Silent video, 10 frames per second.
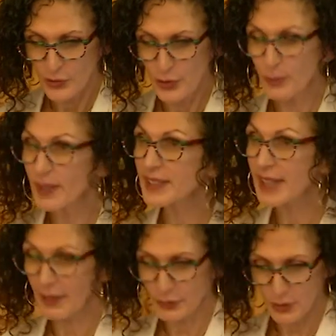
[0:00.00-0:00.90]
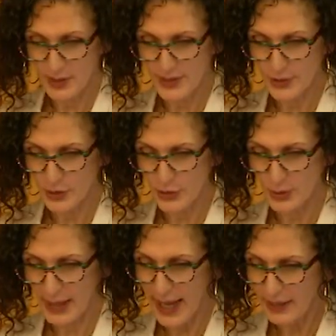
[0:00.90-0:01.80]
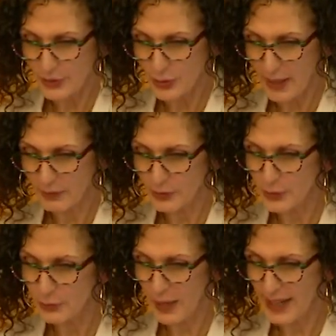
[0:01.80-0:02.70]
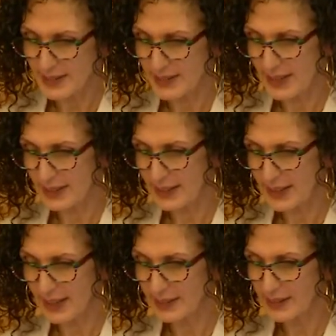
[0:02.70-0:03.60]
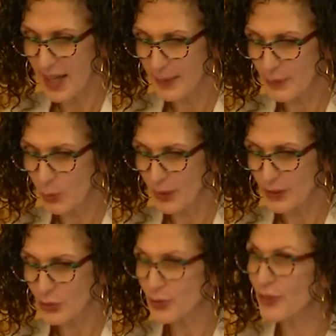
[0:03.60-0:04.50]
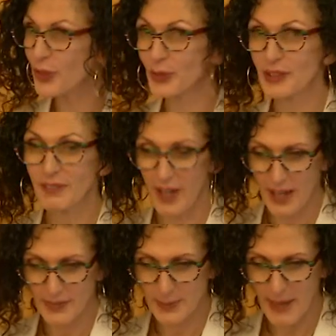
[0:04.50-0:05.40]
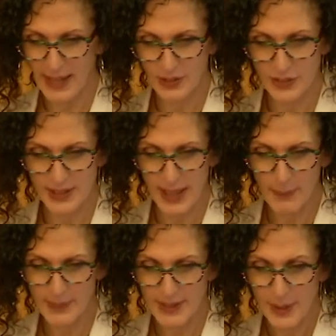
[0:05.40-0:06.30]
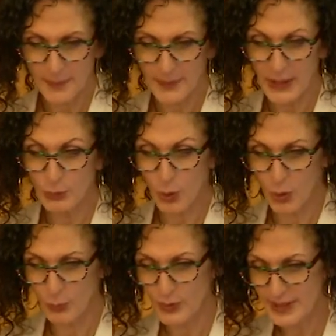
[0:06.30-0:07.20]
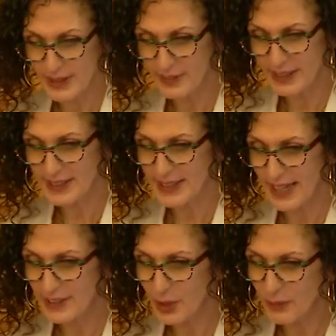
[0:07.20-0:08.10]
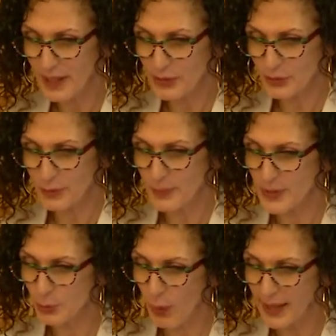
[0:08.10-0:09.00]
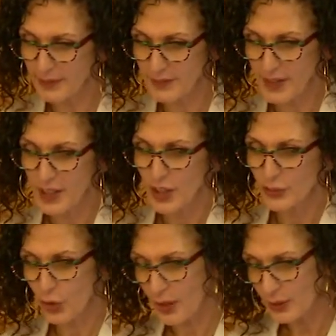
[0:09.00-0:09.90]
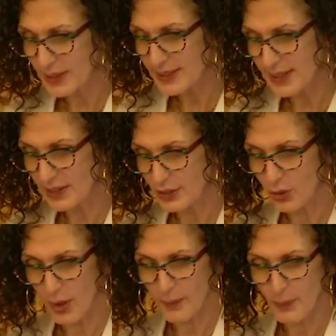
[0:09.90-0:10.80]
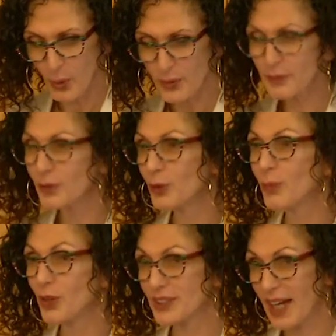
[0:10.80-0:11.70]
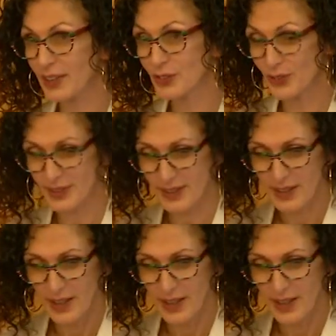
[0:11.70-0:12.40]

Two months after his surgery, Allen traveled to France and Italy and climbed the 135 Spanish steps in Rome, receiving a standing ovation from his wife, daughter, and son in law, both of whom are doctors.